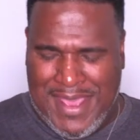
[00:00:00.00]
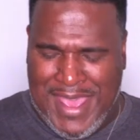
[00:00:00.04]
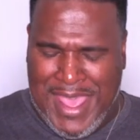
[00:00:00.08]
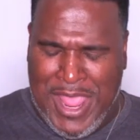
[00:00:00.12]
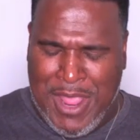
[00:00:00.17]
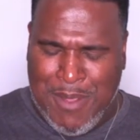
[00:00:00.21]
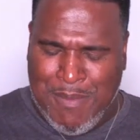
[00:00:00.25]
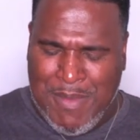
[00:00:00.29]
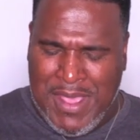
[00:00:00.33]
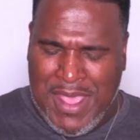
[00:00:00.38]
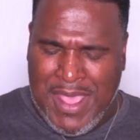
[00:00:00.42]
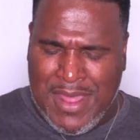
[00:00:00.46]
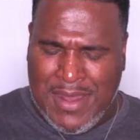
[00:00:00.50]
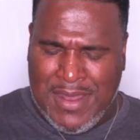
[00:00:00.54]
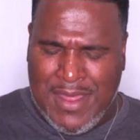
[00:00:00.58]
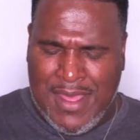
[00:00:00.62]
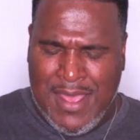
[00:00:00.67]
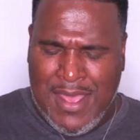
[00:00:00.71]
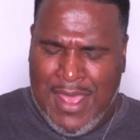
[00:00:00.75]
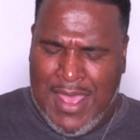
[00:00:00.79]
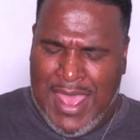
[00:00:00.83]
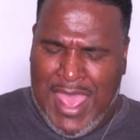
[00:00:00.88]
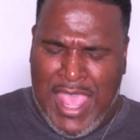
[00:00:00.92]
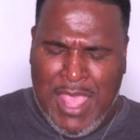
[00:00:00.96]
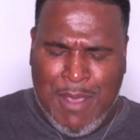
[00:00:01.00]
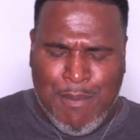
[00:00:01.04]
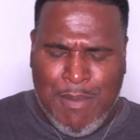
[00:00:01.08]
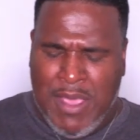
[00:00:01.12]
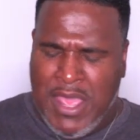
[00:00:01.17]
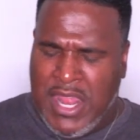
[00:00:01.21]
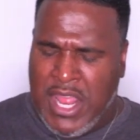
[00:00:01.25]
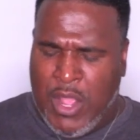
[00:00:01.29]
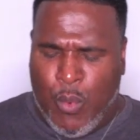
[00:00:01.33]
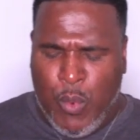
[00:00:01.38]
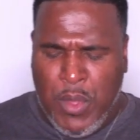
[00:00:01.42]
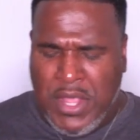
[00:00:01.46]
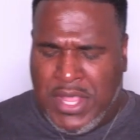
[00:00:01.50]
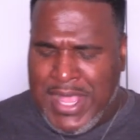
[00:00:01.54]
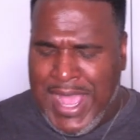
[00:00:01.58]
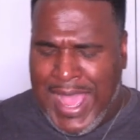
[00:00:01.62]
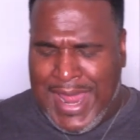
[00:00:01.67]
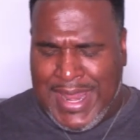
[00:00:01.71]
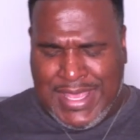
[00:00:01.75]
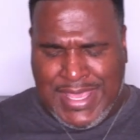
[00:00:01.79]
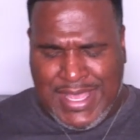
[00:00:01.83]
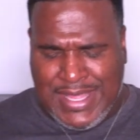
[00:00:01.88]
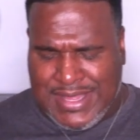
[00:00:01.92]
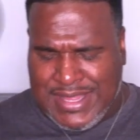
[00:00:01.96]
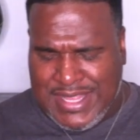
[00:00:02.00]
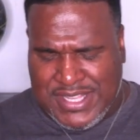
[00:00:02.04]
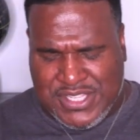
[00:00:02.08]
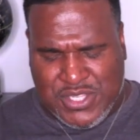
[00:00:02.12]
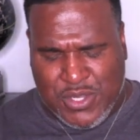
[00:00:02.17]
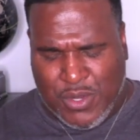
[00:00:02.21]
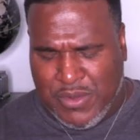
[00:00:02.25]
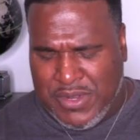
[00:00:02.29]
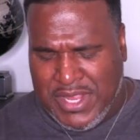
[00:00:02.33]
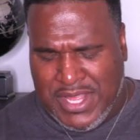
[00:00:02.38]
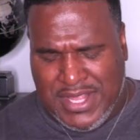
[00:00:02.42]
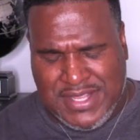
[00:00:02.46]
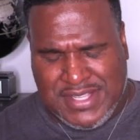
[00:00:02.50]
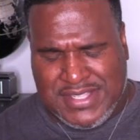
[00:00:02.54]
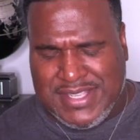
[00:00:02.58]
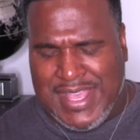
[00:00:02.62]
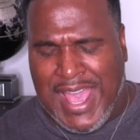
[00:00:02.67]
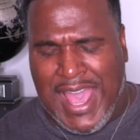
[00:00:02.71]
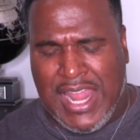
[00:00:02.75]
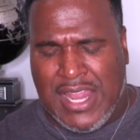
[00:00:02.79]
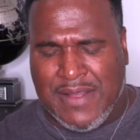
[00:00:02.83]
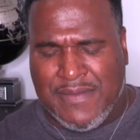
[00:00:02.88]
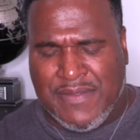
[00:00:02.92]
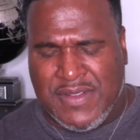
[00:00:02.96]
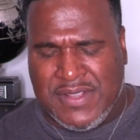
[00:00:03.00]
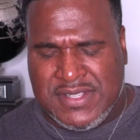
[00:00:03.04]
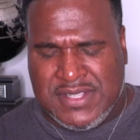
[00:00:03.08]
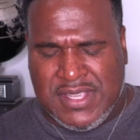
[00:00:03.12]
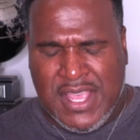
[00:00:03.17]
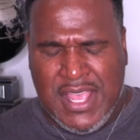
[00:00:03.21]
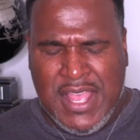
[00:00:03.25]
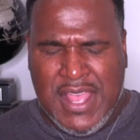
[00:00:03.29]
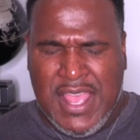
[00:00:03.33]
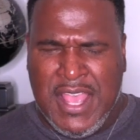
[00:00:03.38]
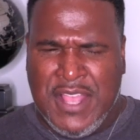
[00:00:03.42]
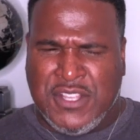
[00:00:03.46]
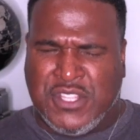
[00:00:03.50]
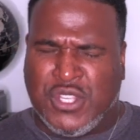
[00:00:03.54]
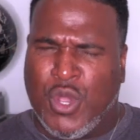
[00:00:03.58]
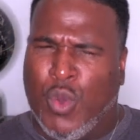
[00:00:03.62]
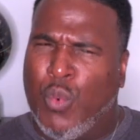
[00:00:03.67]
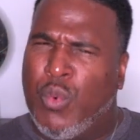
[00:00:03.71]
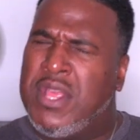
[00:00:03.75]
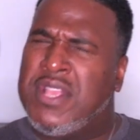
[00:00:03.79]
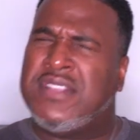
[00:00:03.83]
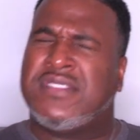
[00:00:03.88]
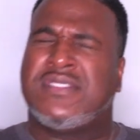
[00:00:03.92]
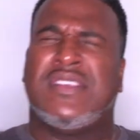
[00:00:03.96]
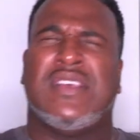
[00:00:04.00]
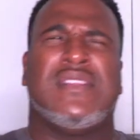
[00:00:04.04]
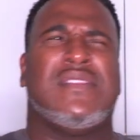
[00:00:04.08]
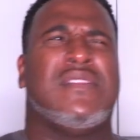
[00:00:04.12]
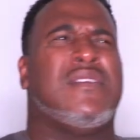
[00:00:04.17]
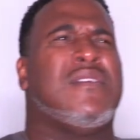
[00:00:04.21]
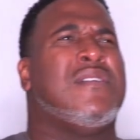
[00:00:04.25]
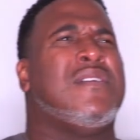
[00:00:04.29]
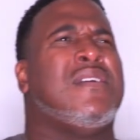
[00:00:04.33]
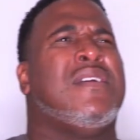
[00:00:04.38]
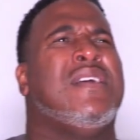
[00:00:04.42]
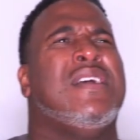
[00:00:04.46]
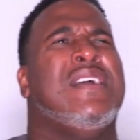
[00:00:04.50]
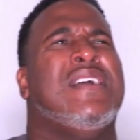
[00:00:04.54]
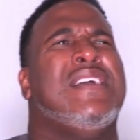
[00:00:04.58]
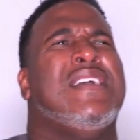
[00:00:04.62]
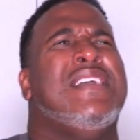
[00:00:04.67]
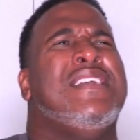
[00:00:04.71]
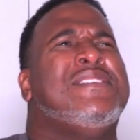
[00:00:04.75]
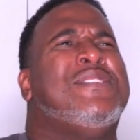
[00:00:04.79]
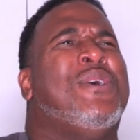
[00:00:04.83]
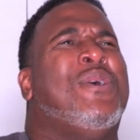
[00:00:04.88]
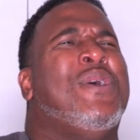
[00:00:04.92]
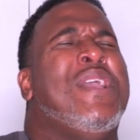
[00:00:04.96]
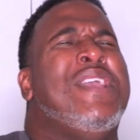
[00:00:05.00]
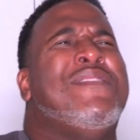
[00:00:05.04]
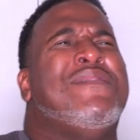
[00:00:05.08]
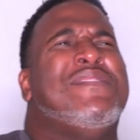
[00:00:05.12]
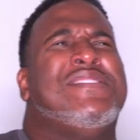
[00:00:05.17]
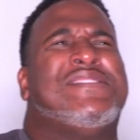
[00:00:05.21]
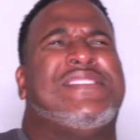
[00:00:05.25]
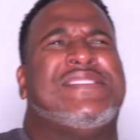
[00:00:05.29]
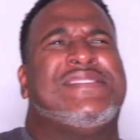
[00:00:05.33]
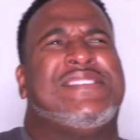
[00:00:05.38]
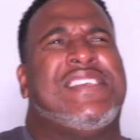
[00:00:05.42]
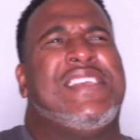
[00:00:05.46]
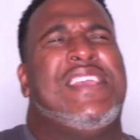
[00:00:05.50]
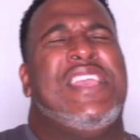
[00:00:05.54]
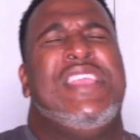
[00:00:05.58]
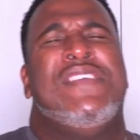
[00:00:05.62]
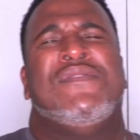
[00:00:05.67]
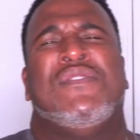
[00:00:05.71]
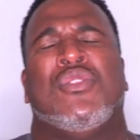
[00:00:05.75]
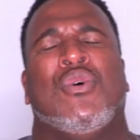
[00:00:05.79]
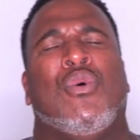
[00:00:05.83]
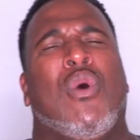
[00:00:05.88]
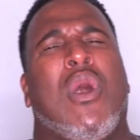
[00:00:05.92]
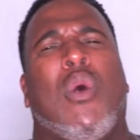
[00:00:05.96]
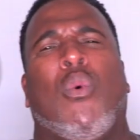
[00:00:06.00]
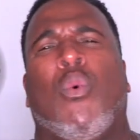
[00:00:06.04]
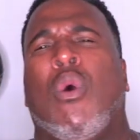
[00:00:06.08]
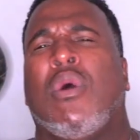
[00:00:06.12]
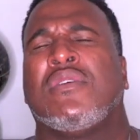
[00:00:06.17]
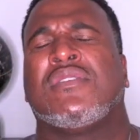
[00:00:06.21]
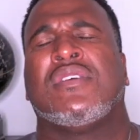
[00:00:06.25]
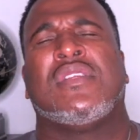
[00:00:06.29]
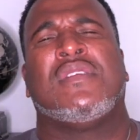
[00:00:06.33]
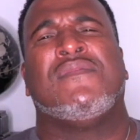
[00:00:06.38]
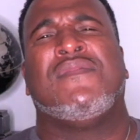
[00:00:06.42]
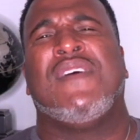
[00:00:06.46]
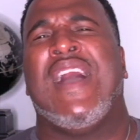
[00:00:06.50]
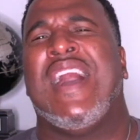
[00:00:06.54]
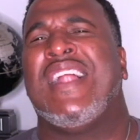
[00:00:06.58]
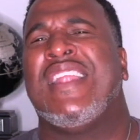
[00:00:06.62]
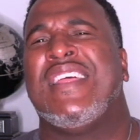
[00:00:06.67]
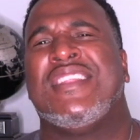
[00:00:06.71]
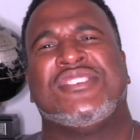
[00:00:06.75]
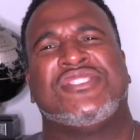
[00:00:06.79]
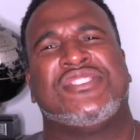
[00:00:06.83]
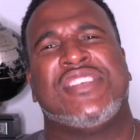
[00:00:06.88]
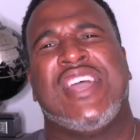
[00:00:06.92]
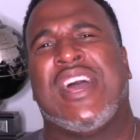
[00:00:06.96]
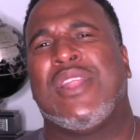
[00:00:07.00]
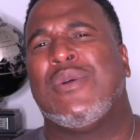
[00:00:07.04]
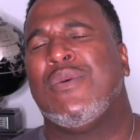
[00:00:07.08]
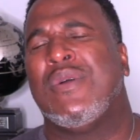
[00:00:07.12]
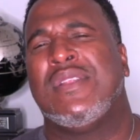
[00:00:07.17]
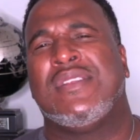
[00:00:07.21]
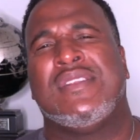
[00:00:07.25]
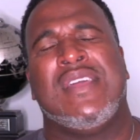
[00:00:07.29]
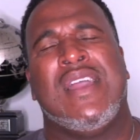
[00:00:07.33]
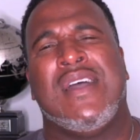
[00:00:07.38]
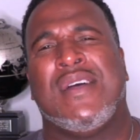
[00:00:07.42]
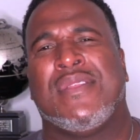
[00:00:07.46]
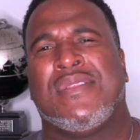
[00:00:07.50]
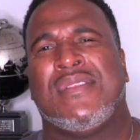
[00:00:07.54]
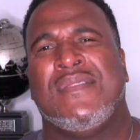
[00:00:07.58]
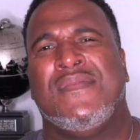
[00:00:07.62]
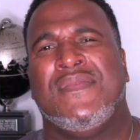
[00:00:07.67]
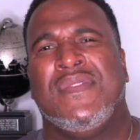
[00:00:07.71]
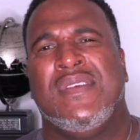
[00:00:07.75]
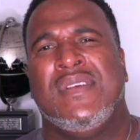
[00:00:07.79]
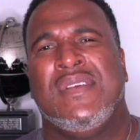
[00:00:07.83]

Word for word: Amen? Amen. And we got to get this on the inside of us. And so when he's sitting there, you know, even says, even though I walked in the valley the shadow of death,